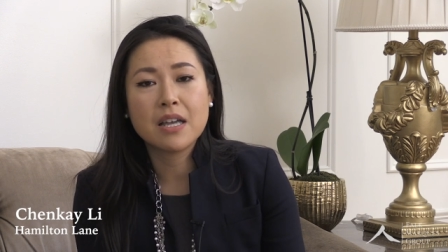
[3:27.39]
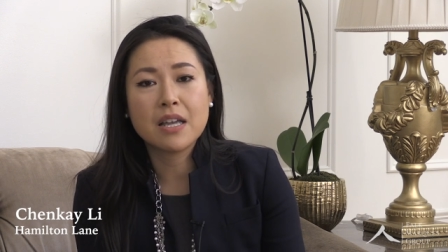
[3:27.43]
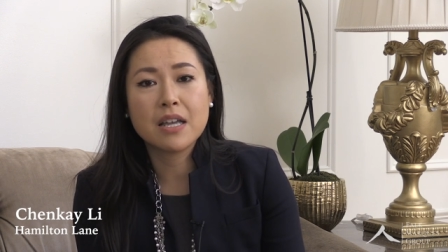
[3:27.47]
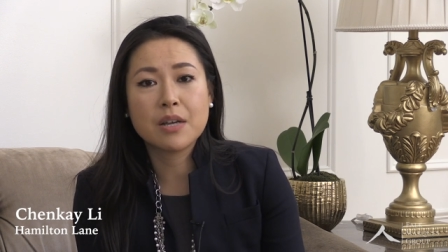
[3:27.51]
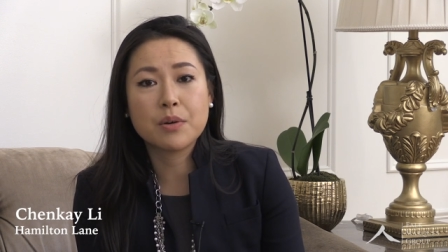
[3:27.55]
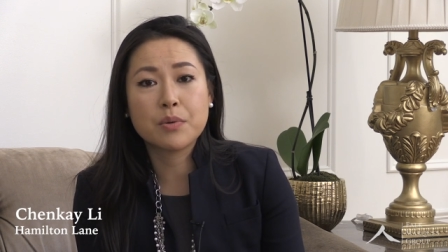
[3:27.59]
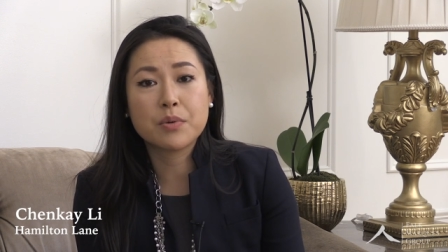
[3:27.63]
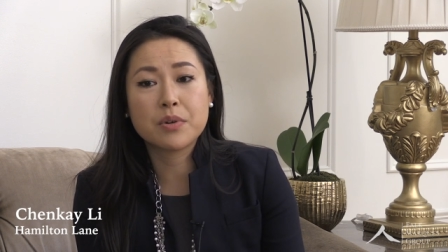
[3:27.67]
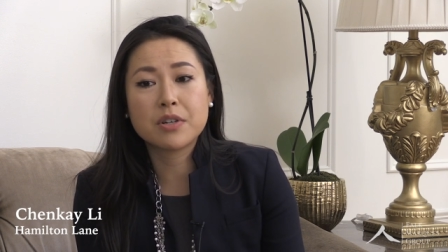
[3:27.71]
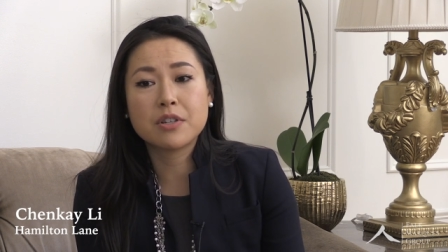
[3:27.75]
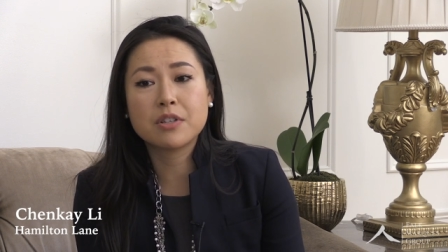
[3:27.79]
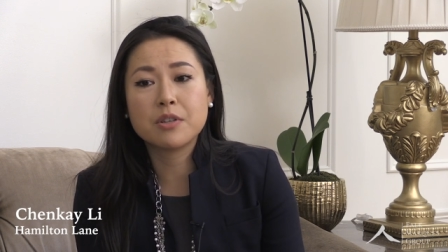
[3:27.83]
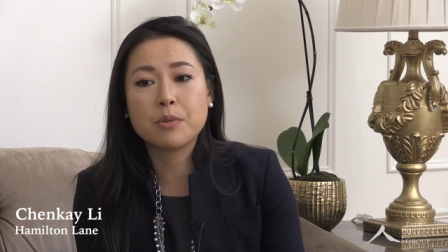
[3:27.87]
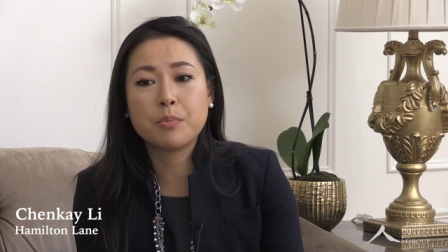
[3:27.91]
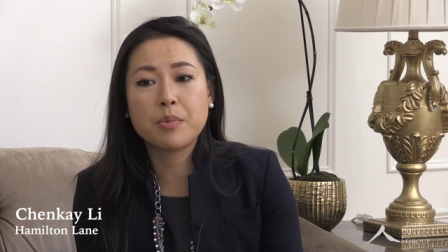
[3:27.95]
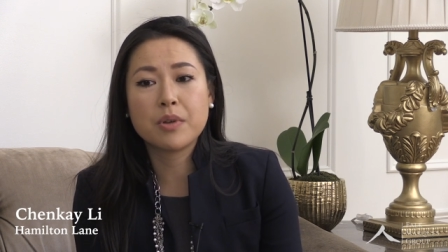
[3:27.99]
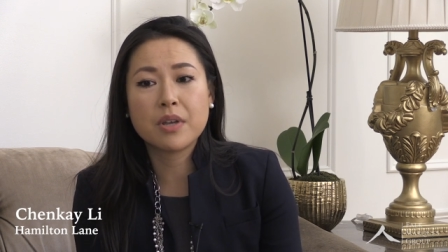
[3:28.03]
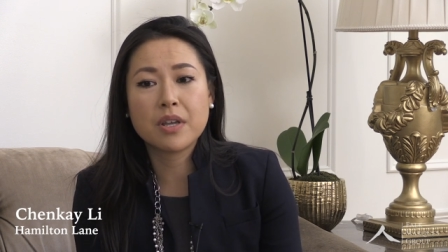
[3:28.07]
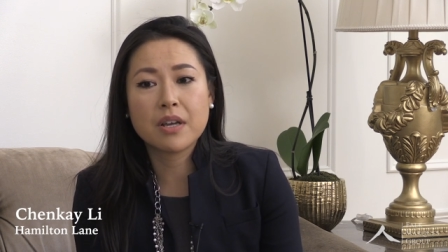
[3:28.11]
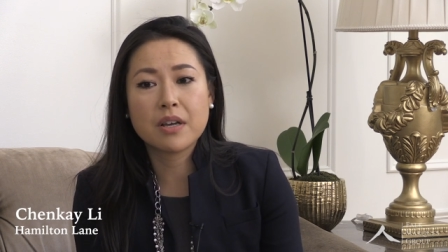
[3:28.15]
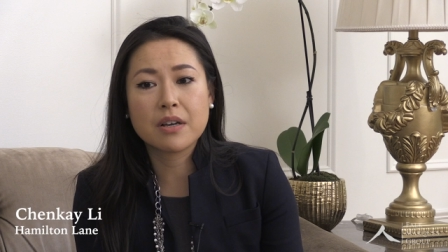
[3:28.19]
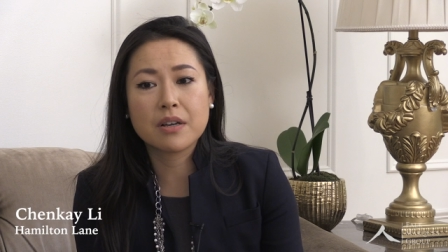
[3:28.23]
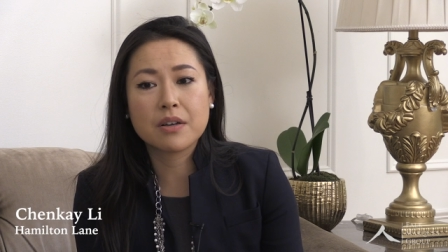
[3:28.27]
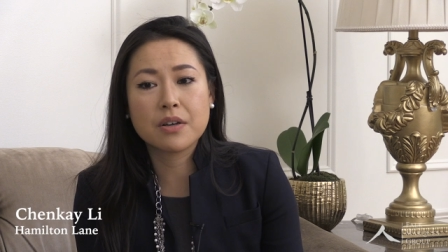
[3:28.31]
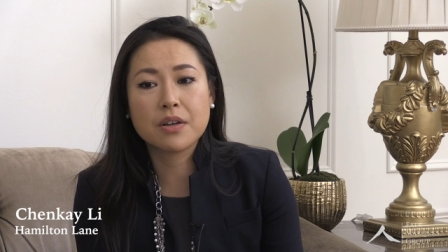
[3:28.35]
in order to
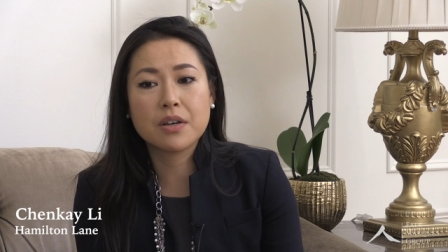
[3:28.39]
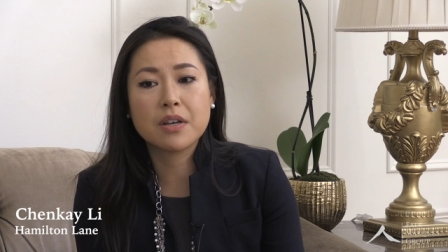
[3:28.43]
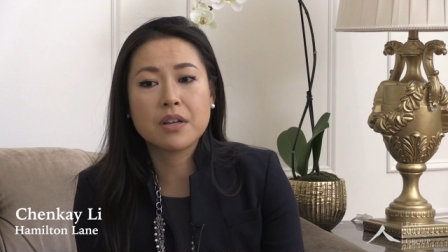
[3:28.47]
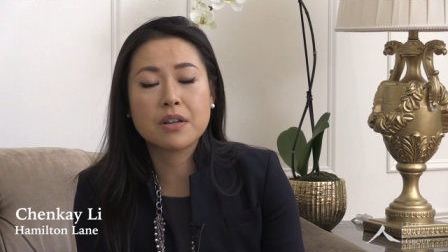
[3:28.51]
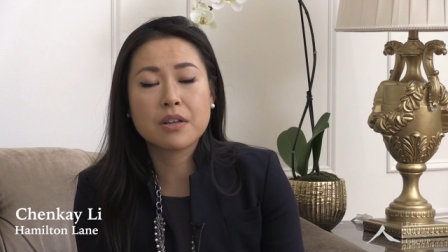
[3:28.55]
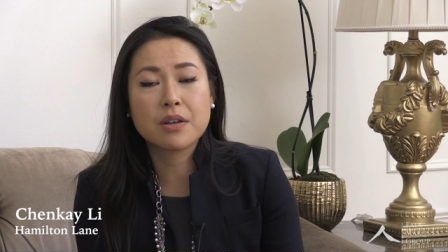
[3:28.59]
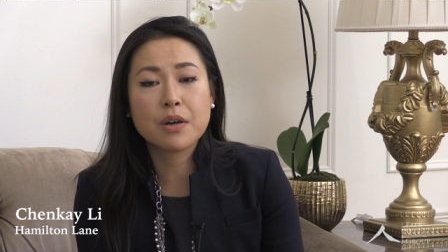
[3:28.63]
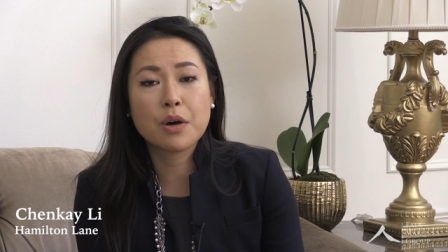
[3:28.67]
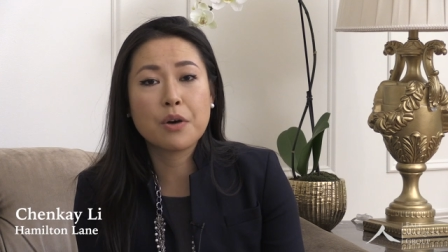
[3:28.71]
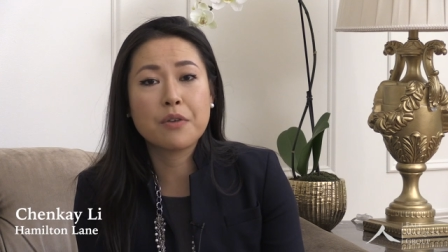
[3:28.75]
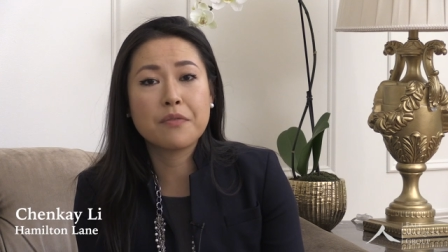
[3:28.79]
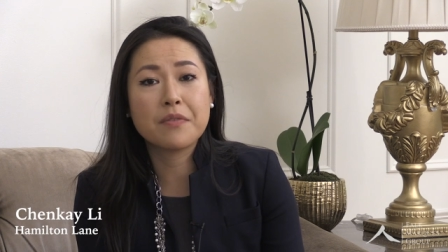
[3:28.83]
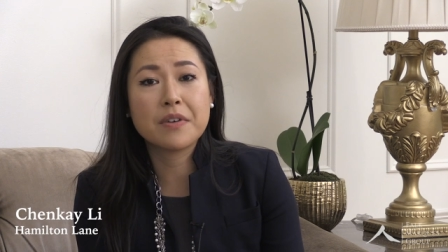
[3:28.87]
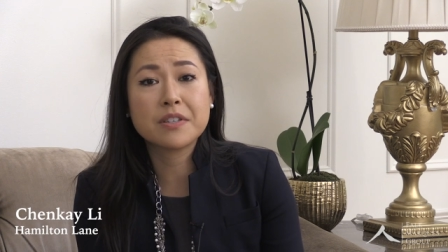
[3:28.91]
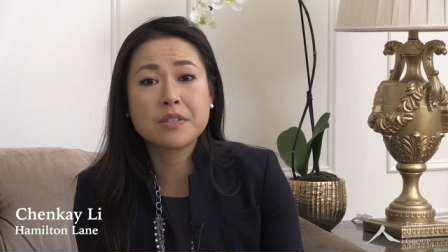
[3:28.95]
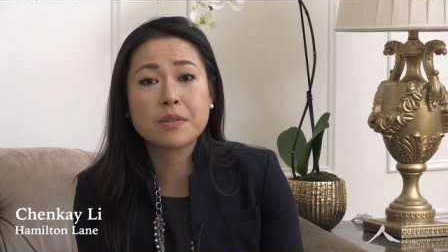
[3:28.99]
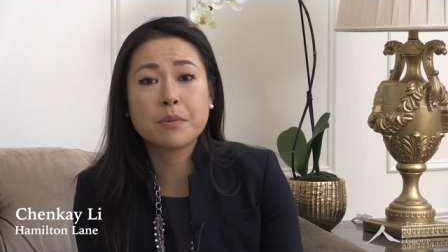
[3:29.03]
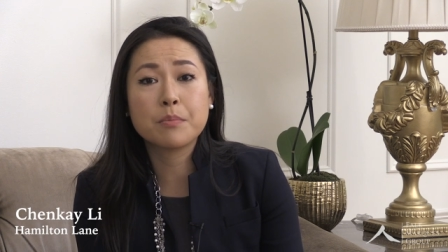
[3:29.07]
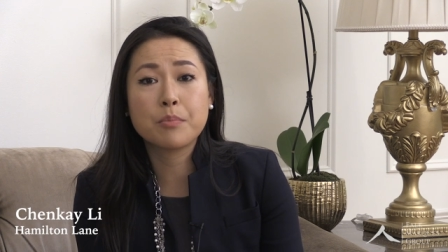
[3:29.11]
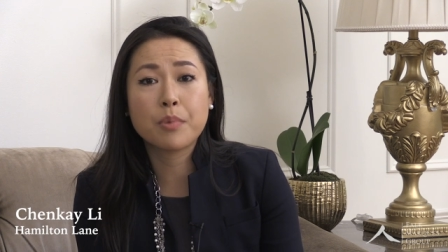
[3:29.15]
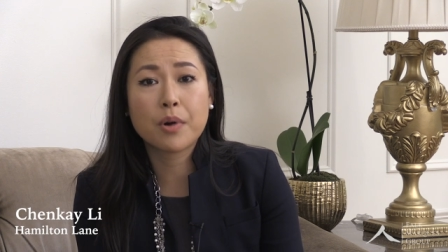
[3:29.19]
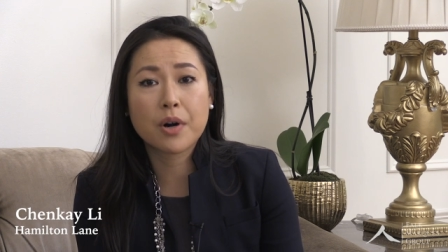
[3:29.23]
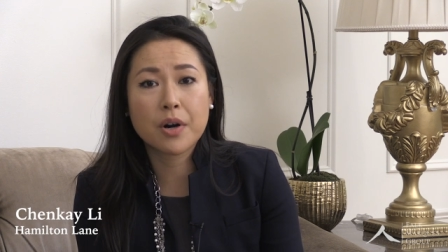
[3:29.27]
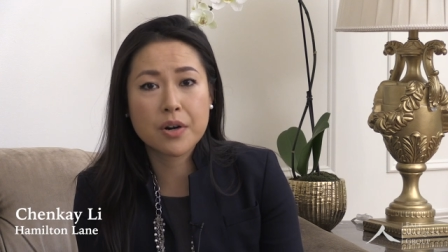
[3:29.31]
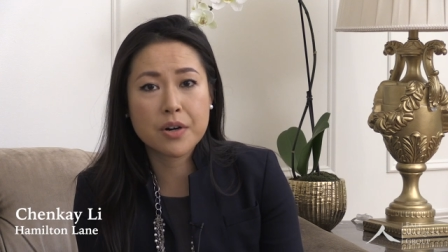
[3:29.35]
be a good co-investment